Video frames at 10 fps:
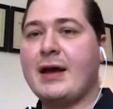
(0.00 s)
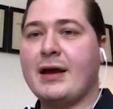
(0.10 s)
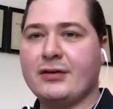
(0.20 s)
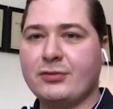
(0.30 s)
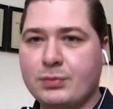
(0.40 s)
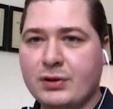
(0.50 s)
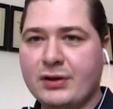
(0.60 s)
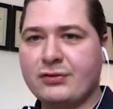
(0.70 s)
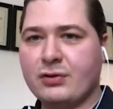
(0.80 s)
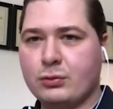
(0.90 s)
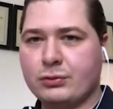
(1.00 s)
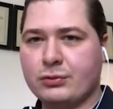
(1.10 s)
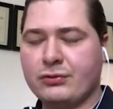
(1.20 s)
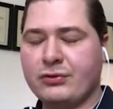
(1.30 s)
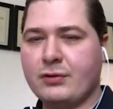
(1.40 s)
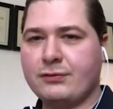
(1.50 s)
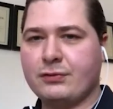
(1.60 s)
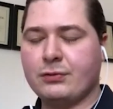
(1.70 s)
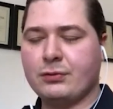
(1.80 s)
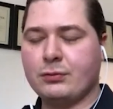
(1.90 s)
as placeholders
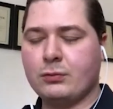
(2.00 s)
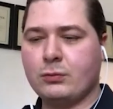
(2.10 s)
for